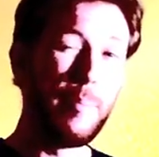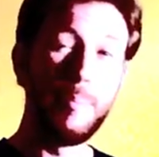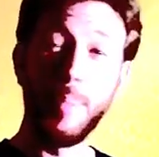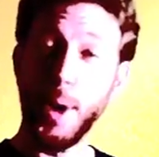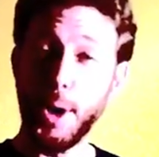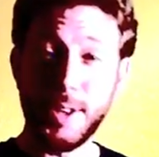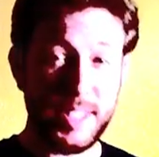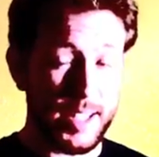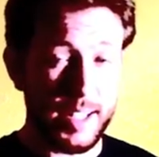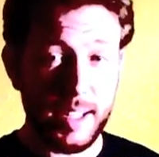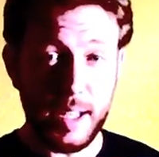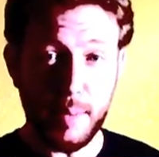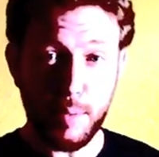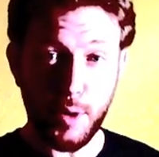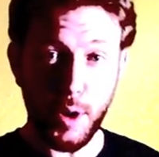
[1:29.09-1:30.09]

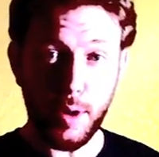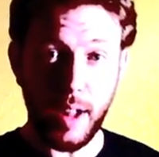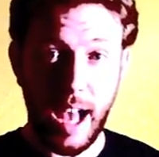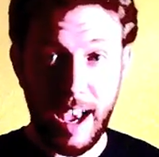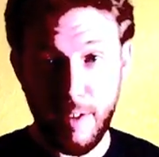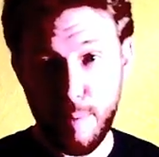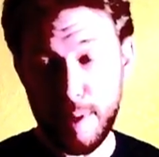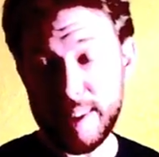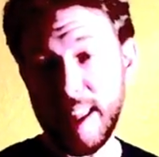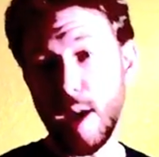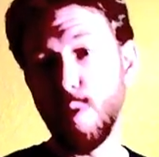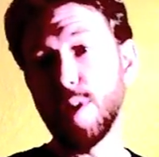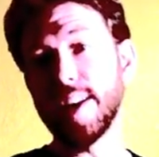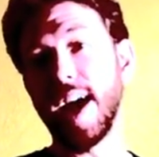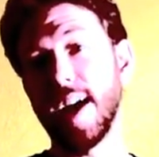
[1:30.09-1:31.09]
personally pro-life, but they
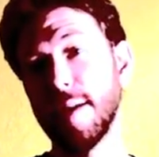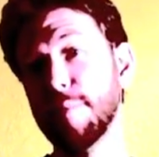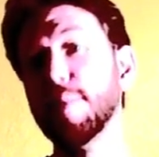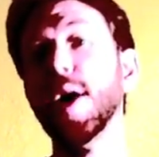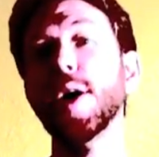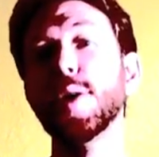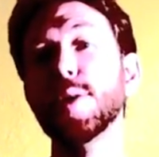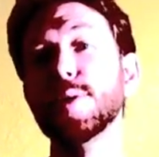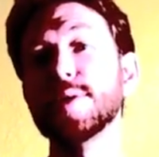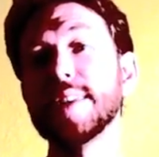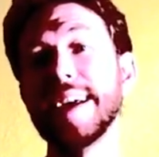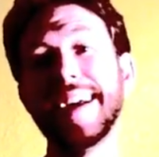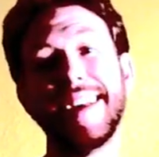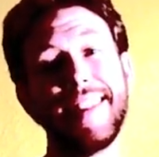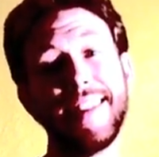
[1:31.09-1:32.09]
would not impose